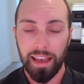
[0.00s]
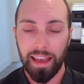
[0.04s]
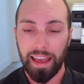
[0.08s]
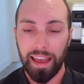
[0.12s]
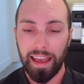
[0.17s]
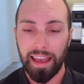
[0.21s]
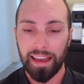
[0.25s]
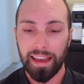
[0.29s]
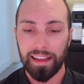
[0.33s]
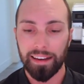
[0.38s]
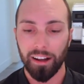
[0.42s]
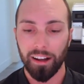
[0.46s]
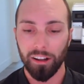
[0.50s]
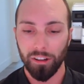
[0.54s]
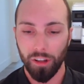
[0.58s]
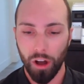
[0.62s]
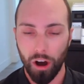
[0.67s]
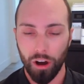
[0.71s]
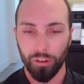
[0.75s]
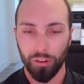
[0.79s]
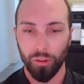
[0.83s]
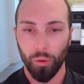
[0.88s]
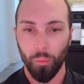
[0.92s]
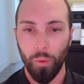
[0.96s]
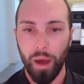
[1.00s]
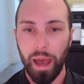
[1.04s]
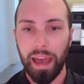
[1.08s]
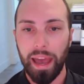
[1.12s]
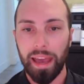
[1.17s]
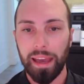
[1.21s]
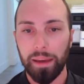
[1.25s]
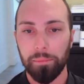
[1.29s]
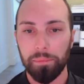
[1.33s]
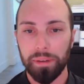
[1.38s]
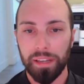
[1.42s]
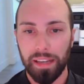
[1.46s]
And along the
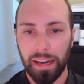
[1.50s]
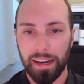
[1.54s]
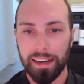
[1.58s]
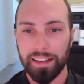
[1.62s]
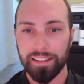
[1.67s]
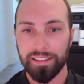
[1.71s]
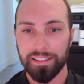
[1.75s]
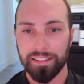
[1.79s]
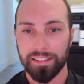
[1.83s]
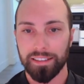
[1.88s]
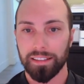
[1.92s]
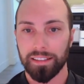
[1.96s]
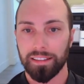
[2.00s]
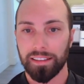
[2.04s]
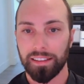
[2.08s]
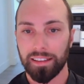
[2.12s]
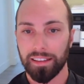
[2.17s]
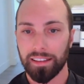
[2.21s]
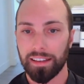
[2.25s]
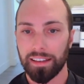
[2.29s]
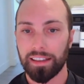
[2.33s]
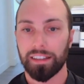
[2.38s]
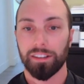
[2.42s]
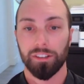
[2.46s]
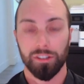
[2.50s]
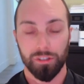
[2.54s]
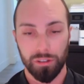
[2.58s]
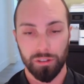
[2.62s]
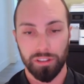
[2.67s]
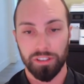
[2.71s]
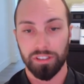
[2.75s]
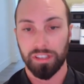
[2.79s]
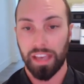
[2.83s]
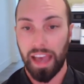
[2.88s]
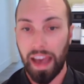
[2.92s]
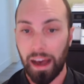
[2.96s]
way, because the
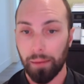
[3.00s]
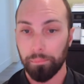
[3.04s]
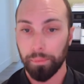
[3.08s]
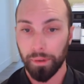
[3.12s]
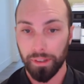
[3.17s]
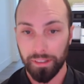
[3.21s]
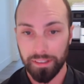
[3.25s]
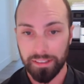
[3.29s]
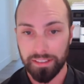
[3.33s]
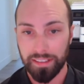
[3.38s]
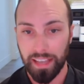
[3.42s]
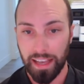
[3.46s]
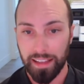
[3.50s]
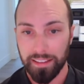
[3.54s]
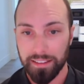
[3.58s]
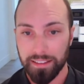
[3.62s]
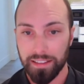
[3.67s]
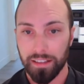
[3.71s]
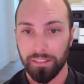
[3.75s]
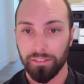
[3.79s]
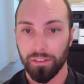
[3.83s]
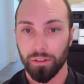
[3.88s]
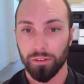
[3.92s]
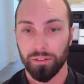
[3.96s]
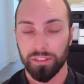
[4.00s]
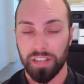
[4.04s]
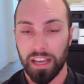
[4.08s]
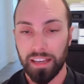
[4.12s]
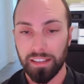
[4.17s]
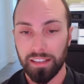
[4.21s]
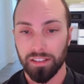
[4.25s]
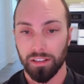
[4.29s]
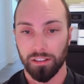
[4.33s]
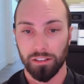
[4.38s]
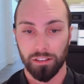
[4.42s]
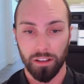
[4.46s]
industry is capital intensive, it
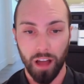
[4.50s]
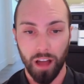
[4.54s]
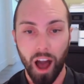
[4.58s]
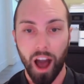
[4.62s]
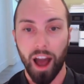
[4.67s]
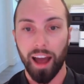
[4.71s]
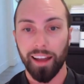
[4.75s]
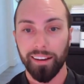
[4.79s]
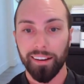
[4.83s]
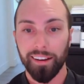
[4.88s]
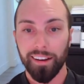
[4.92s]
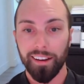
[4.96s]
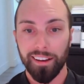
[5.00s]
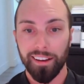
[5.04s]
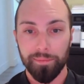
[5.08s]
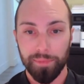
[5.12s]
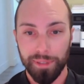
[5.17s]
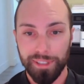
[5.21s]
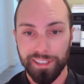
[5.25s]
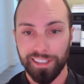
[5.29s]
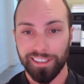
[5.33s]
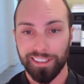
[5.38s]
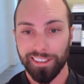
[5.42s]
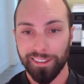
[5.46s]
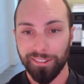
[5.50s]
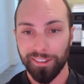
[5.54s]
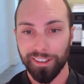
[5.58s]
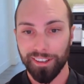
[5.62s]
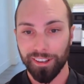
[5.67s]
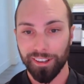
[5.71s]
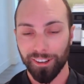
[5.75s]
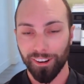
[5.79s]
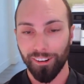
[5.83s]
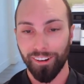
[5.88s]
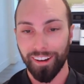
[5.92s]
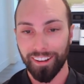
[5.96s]
takes a lot, particularly when
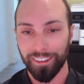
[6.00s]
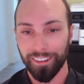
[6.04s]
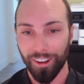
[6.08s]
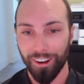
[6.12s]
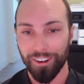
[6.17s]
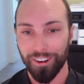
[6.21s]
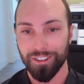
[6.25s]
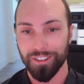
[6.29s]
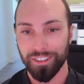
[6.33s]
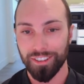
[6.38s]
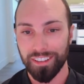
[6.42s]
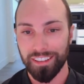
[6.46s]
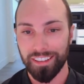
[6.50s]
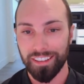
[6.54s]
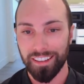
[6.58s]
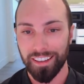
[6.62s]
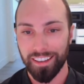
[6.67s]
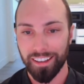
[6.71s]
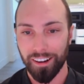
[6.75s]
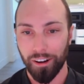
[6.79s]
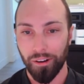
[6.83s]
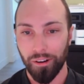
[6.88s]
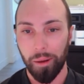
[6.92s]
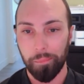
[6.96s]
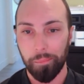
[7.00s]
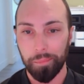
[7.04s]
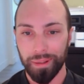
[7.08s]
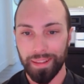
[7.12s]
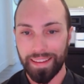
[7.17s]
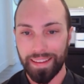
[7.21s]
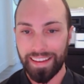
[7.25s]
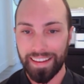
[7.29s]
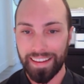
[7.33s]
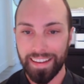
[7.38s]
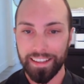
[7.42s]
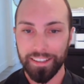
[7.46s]
you're growing largely, a
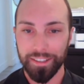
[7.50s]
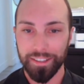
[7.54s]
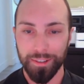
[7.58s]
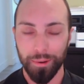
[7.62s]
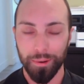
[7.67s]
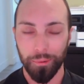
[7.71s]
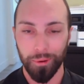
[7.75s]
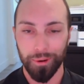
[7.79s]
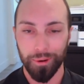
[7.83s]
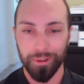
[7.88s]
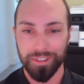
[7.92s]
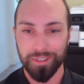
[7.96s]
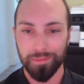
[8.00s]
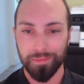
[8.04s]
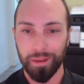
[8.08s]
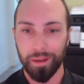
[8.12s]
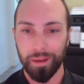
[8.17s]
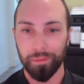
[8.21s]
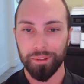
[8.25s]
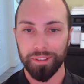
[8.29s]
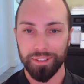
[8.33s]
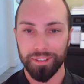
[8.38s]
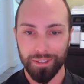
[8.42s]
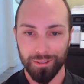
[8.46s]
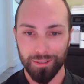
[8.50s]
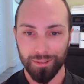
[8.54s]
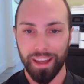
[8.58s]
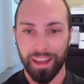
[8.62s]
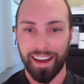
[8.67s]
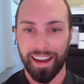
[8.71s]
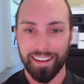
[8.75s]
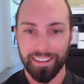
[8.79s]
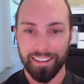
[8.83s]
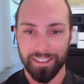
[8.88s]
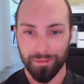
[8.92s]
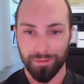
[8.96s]
plant indoors, to be able to do
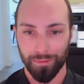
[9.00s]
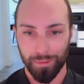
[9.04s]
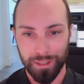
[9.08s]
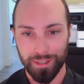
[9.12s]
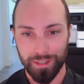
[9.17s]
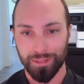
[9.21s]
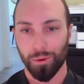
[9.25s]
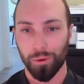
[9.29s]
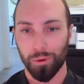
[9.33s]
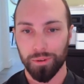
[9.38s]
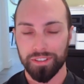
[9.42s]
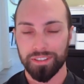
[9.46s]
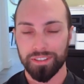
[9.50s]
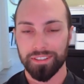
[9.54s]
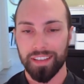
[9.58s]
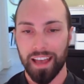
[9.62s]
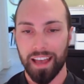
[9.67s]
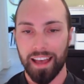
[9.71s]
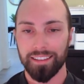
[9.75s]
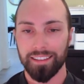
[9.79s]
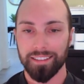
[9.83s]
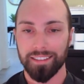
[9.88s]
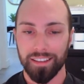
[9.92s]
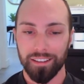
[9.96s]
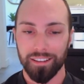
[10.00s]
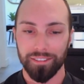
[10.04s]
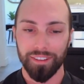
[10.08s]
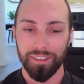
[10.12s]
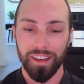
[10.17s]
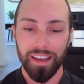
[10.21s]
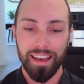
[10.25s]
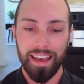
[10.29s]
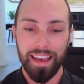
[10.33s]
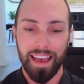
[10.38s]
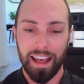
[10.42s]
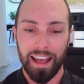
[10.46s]
that. It's resource intensive.
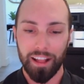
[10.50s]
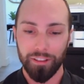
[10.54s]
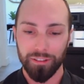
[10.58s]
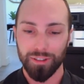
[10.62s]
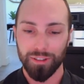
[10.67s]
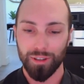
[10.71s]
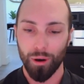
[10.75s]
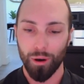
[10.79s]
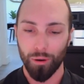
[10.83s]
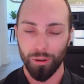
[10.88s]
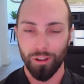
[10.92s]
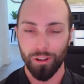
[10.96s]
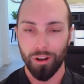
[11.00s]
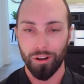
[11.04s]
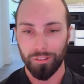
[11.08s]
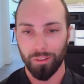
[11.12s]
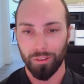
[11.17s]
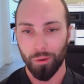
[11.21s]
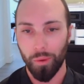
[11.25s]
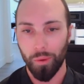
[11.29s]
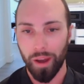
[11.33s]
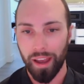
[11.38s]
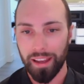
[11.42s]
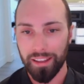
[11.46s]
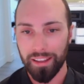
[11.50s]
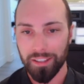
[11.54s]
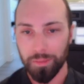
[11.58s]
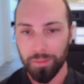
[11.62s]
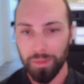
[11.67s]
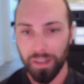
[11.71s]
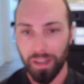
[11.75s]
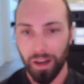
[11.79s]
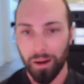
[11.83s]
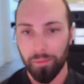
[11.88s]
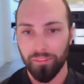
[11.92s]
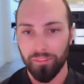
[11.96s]
And so along the way, it's
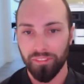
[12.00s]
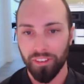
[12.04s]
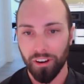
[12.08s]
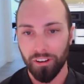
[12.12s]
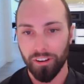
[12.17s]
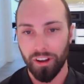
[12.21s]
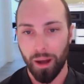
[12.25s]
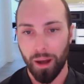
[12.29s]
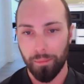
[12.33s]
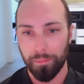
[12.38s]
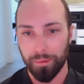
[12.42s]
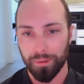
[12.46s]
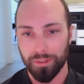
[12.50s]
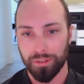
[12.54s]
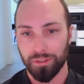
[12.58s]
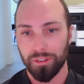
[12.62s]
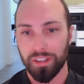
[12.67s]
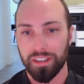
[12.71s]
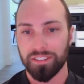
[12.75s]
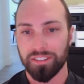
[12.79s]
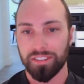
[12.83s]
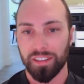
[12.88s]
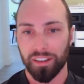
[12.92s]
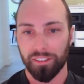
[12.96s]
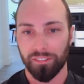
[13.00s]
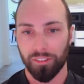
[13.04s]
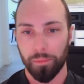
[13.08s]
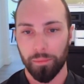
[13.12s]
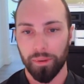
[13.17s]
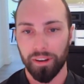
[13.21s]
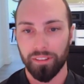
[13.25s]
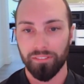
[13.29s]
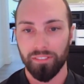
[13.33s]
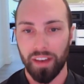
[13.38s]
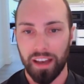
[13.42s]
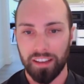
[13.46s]
become very opportunistic from
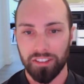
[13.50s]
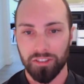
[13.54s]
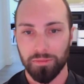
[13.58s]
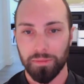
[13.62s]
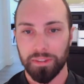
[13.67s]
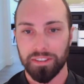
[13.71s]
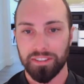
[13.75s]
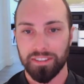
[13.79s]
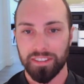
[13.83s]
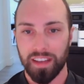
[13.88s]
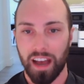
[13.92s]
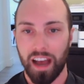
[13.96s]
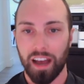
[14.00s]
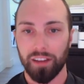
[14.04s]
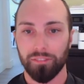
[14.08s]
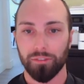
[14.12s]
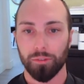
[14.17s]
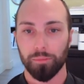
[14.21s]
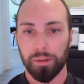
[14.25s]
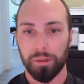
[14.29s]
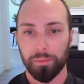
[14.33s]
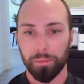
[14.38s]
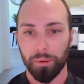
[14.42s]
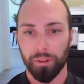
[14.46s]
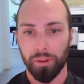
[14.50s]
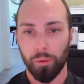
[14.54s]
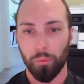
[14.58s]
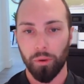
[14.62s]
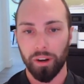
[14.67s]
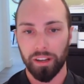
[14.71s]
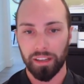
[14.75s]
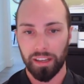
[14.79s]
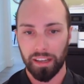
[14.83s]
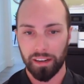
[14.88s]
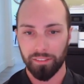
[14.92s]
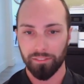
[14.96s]
an investment side for people that
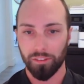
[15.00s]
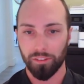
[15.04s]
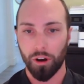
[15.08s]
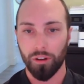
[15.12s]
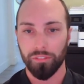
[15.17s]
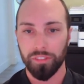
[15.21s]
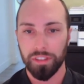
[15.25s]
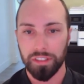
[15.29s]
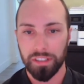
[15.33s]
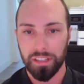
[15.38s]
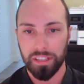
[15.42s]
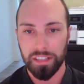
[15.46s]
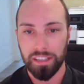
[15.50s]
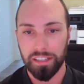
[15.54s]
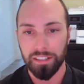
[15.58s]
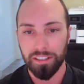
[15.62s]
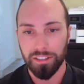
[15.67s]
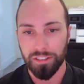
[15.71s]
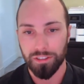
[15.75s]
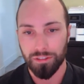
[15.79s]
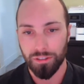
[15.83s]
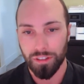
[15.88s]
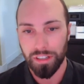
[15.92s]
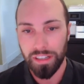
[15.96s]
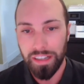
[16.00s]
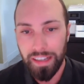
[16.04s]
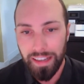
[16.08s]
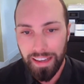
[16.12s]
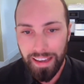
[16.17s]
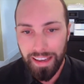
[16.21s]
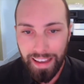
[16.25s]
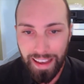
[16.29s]
want to get involved into the industry.